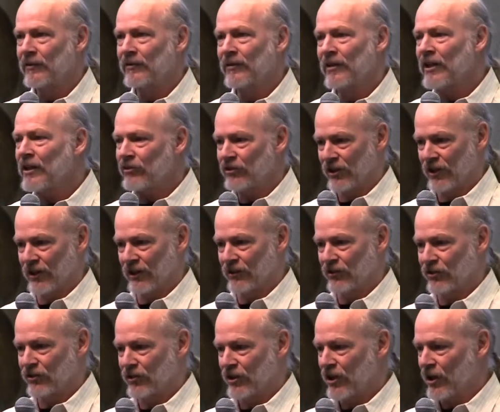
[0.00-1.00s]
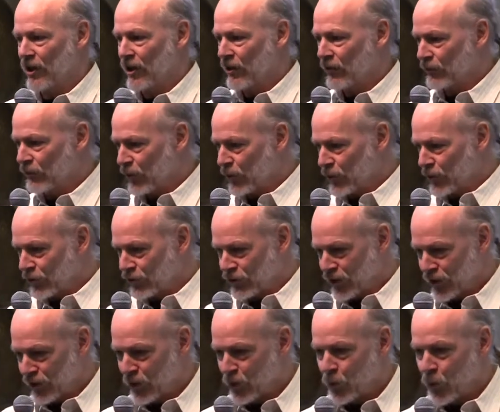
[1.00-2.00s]
teachings focus
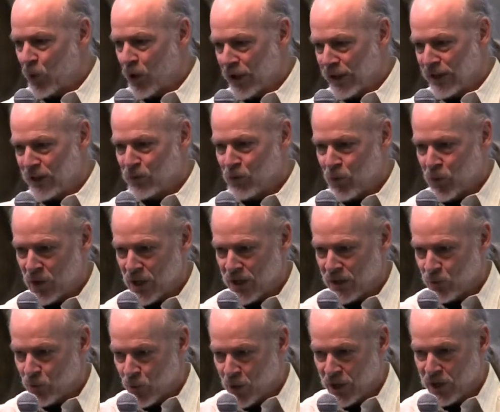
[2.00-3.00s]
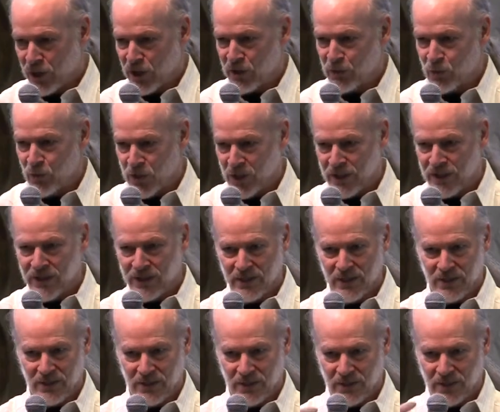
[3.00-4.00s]
on the
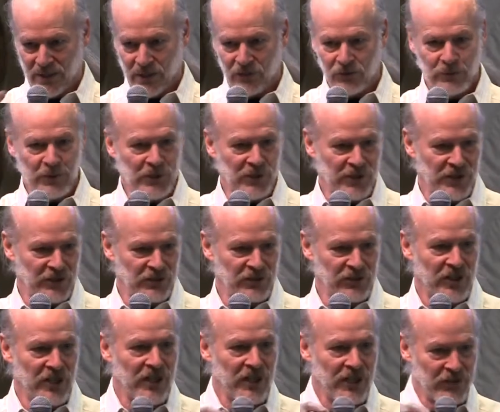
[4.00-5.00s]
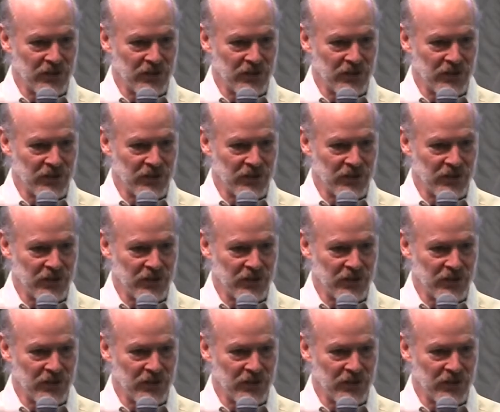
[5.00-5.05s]
one-on-one experience.